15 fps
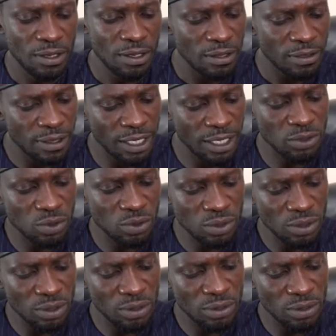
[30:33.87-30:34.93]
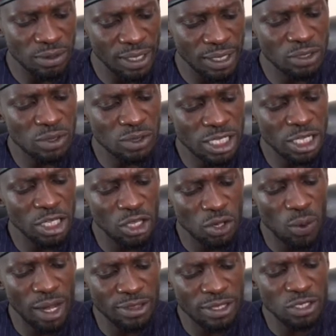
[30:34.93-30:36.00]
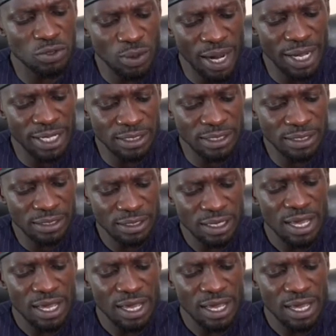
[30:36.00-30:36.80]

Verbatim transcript: That to, that to secure these rights,